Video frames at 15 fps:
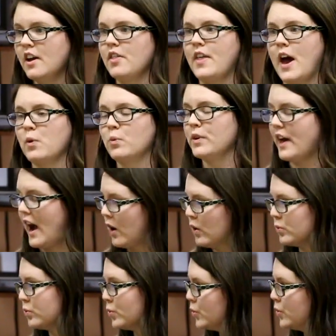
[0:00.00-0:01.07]
That
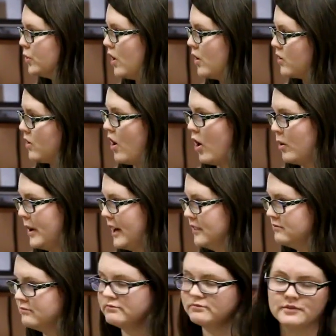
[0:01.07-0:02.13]
without rural
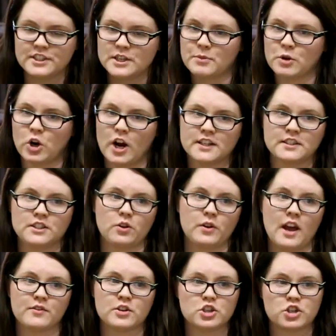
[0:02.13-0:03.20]
Oklahoma, Democrats don't
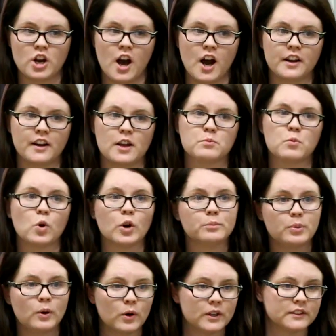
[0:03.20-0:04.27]
have a shot, and more
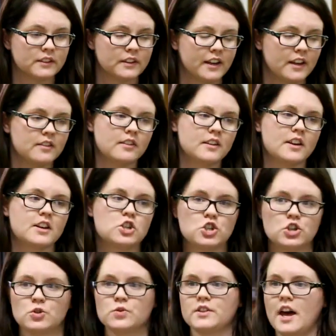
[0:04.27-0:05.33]
importantly, the
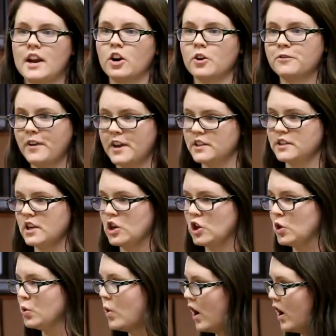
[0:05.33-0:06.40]
issues that are facing
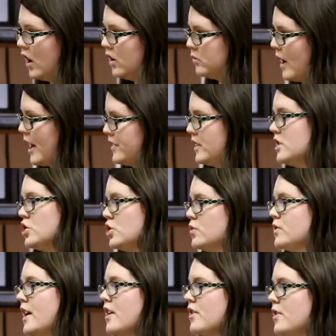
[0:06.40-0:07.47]
you all, right,
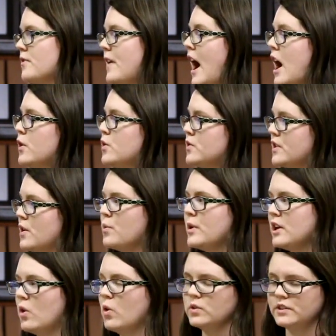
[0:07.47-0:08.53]
the values that
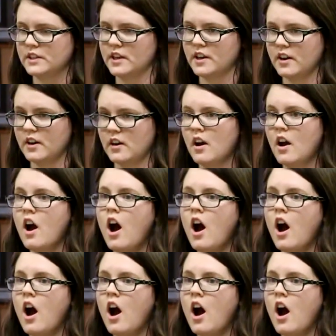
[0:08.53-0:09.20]
we hold dear